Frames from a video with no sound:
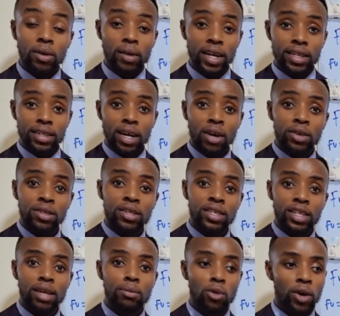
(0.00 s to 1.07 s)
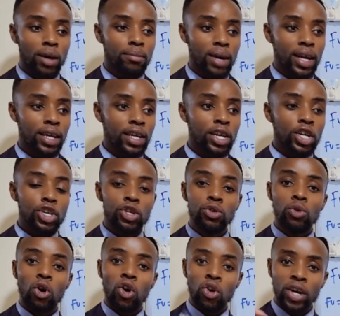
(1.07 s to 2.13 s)
Right now is the time whereby
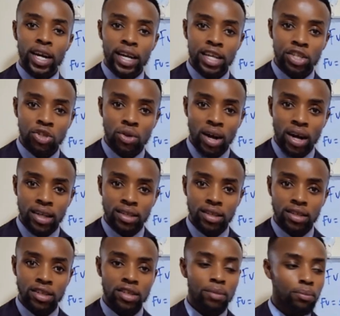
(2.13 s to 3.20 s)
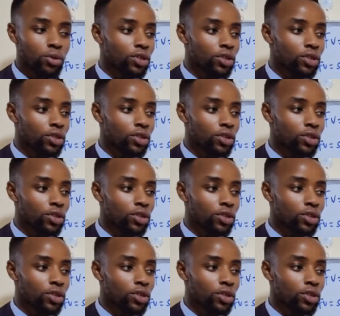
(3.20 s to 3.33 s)
you organize your assets,